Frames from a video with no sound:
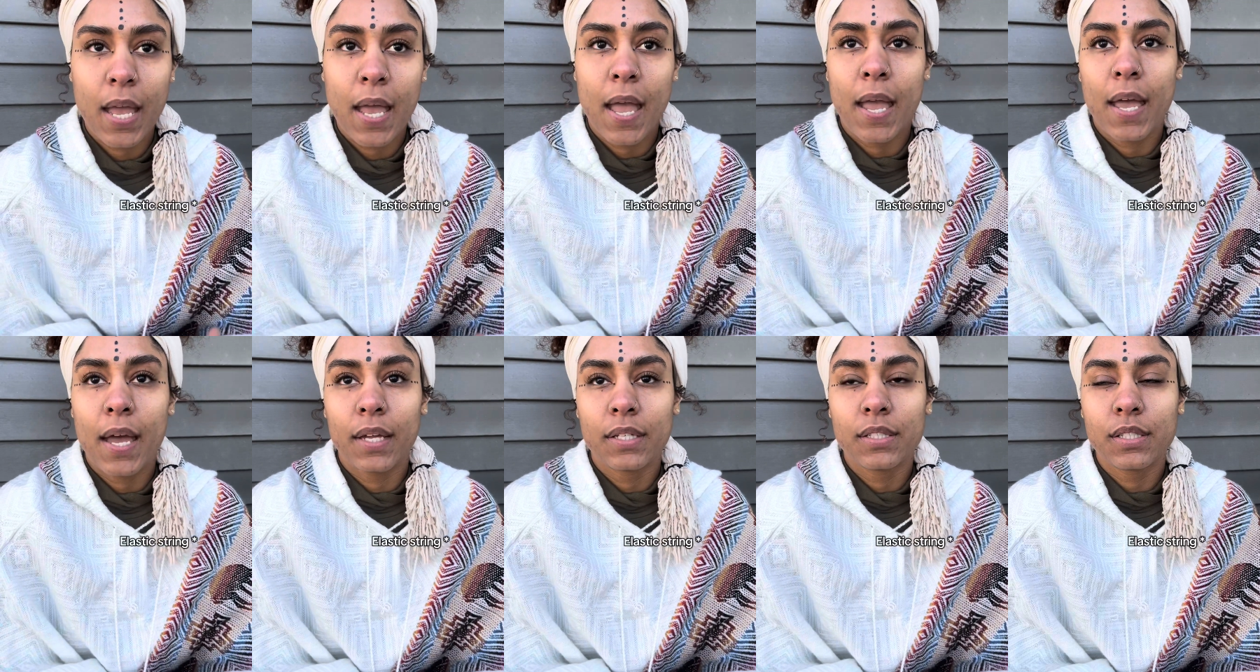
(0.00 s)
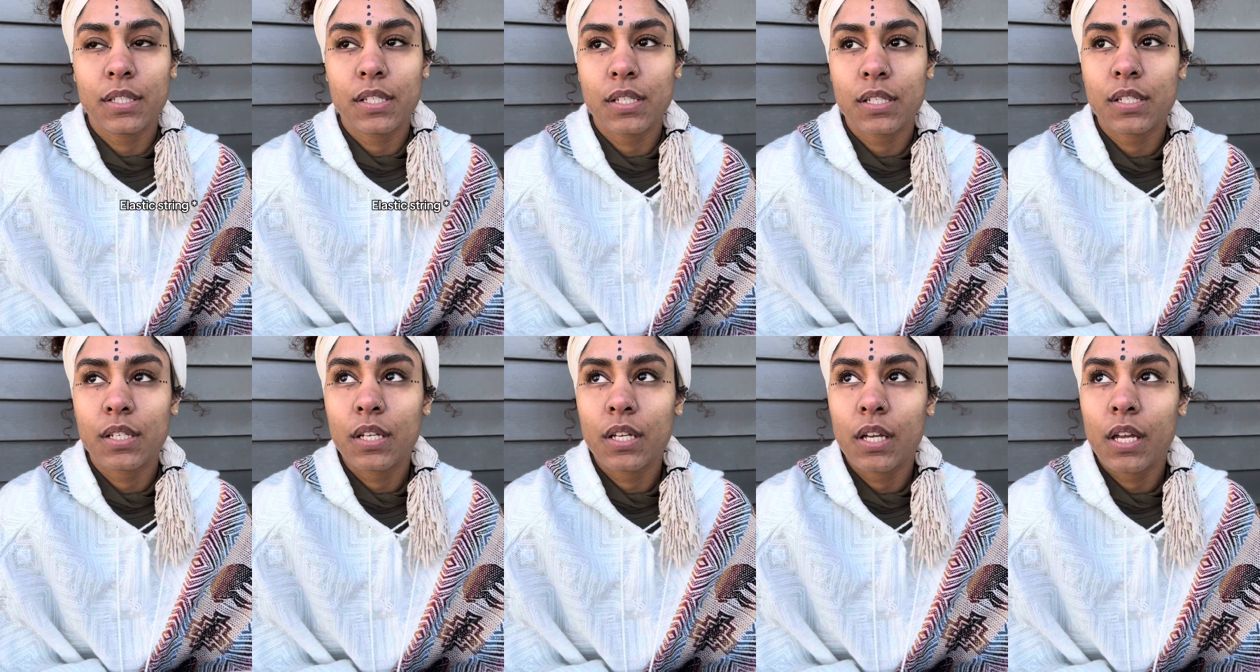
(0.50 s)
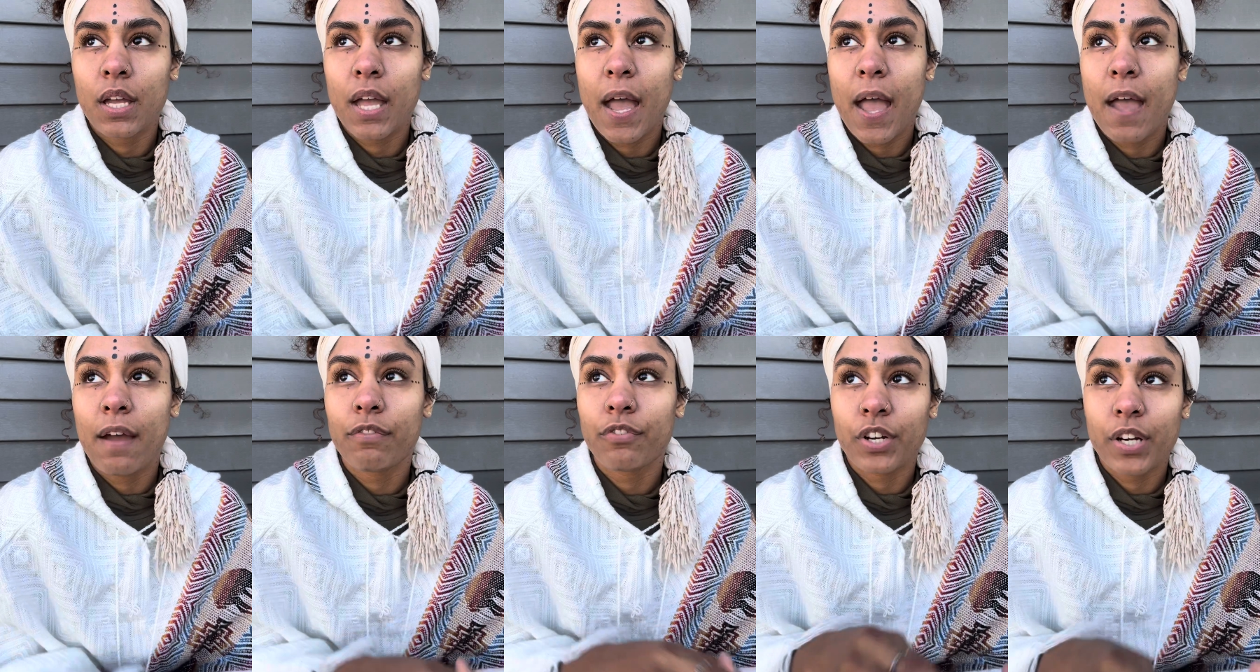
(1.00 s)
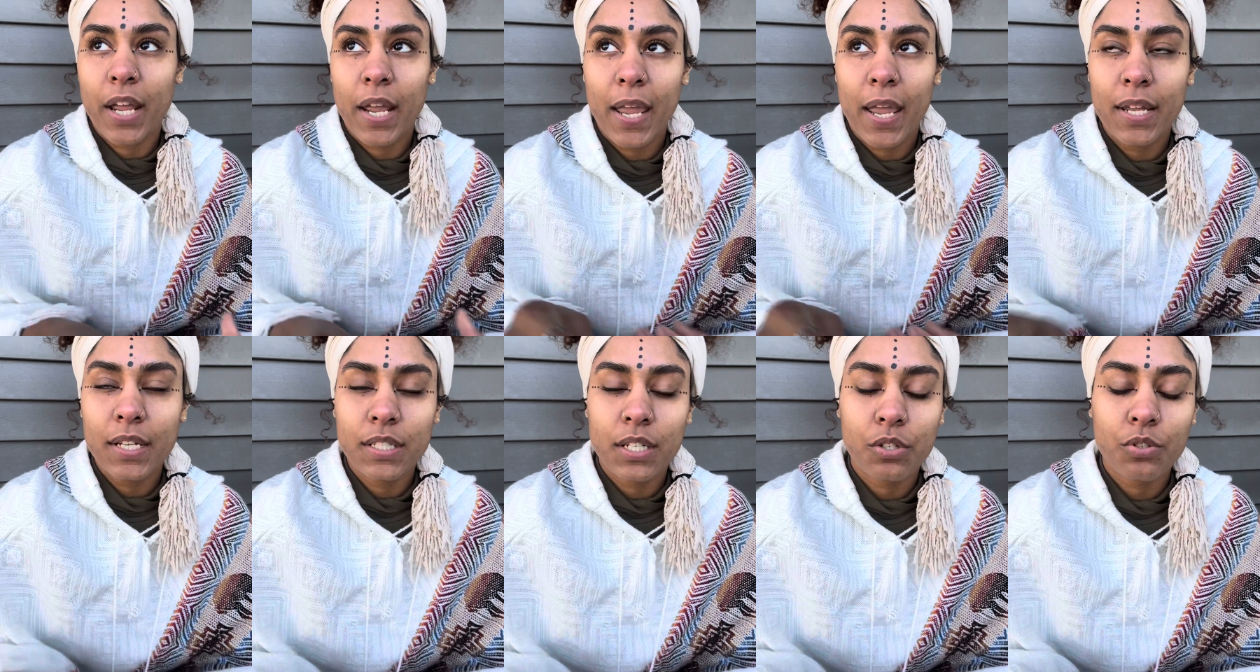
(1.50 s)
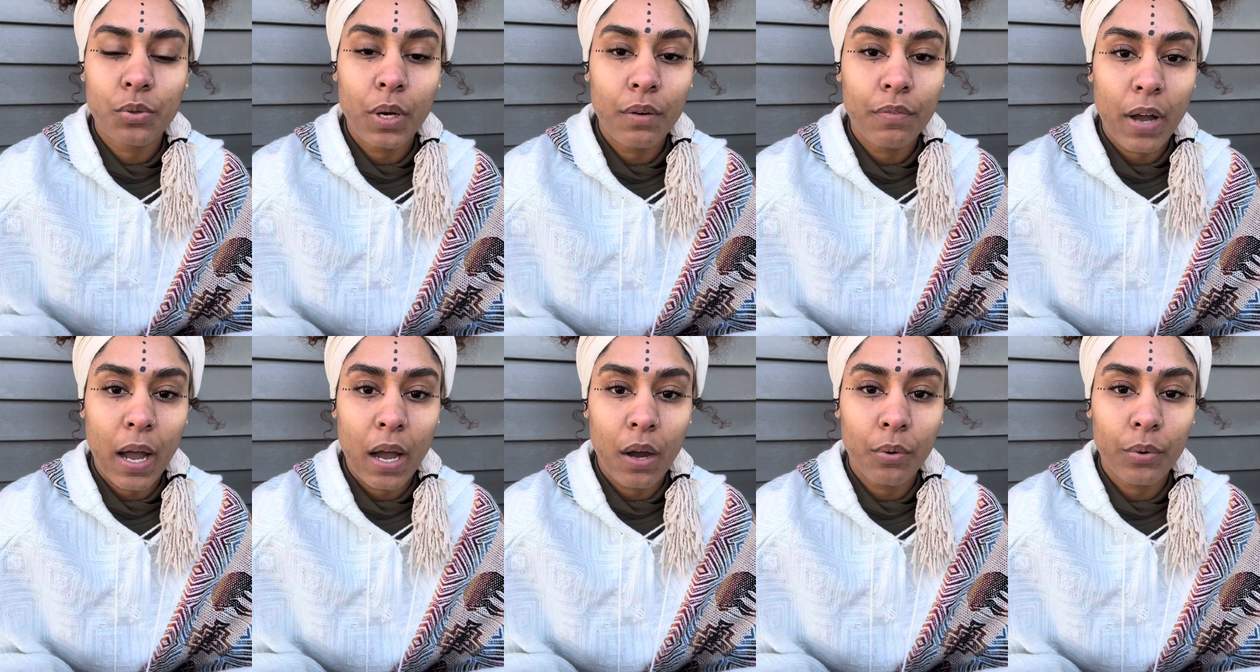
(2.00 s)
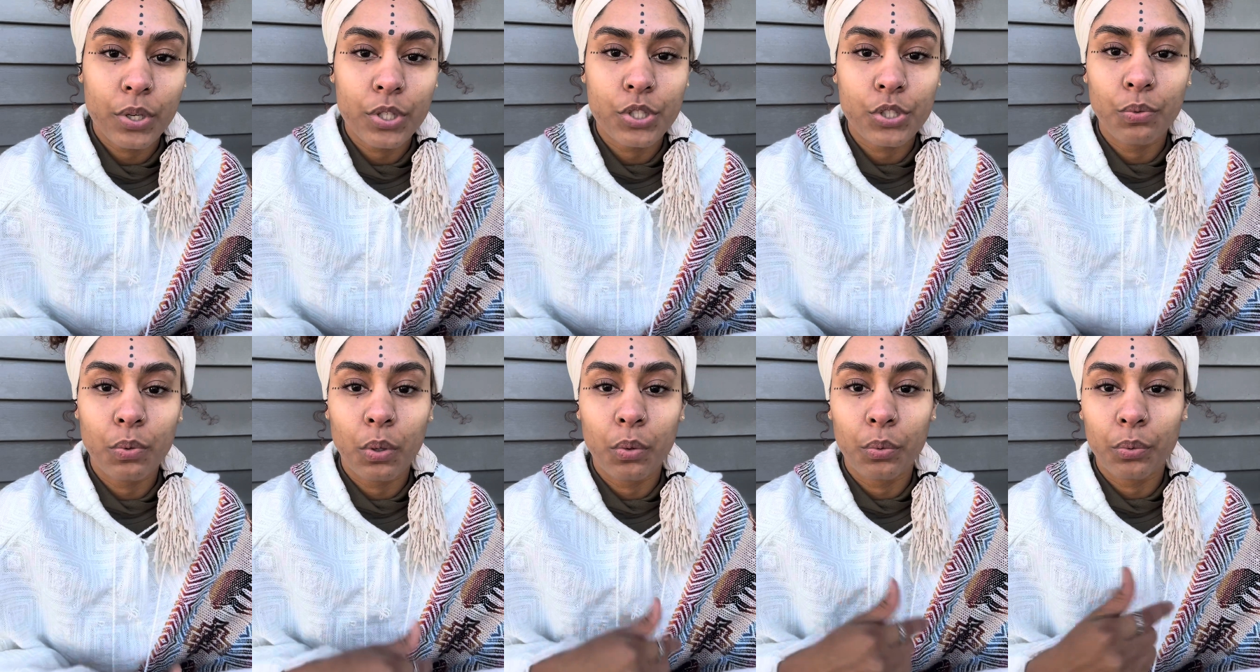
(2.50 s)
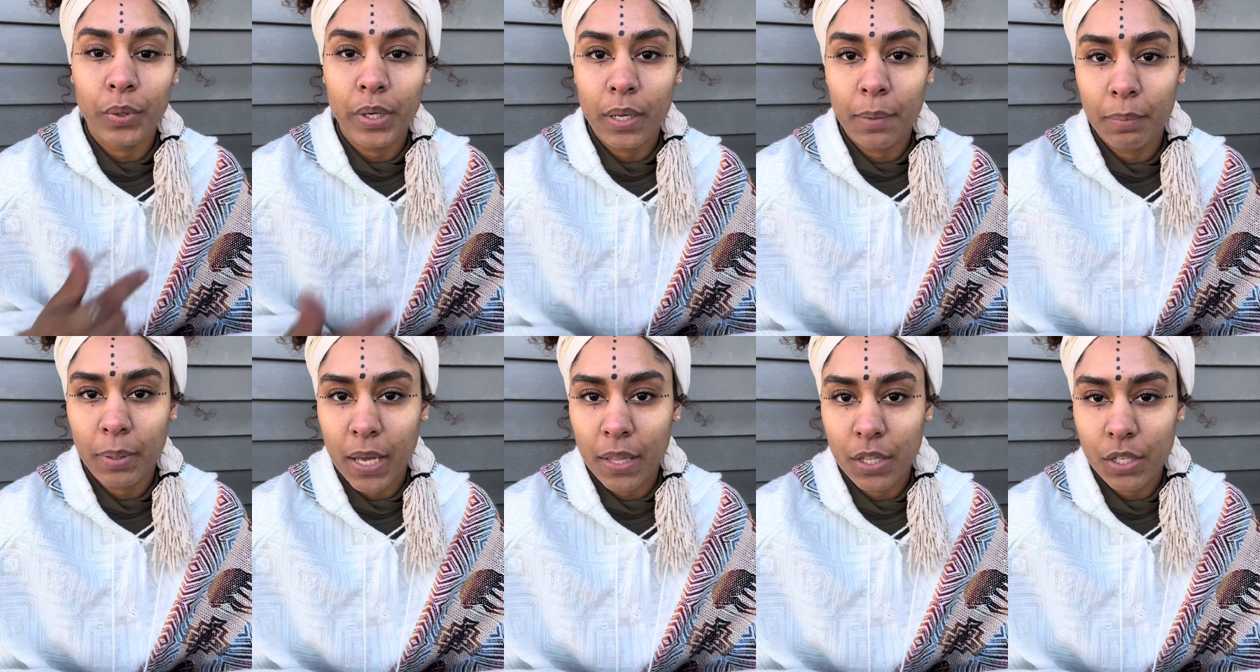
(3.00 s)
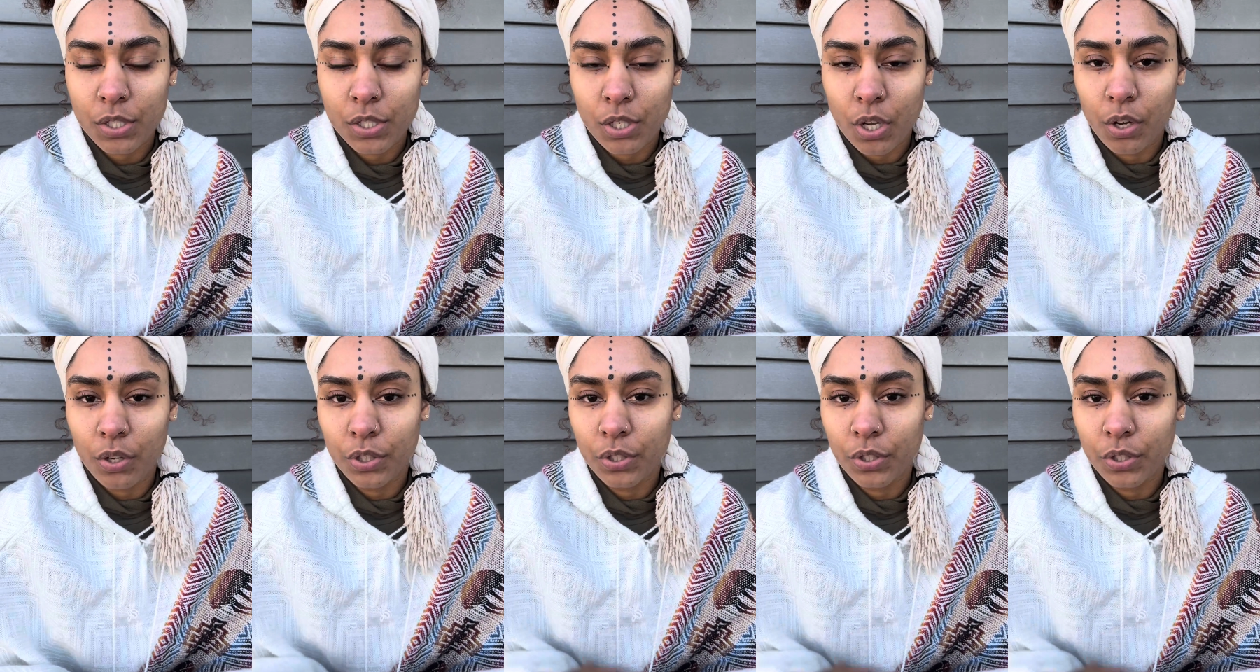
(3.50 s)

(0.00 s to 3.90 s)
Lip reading: and every 8 to 12 hours you will reapply the salt.